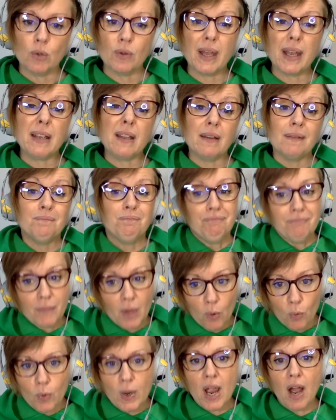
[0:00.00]
like
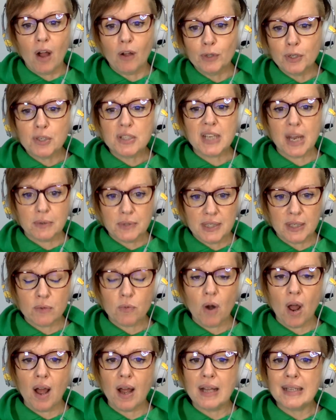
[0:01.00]
we all know dowsing
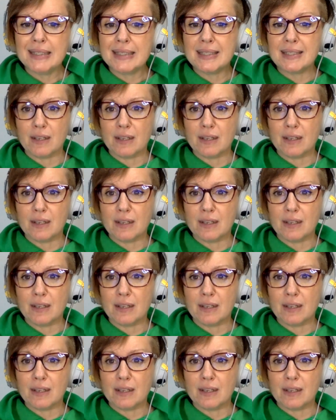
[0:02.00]
rods.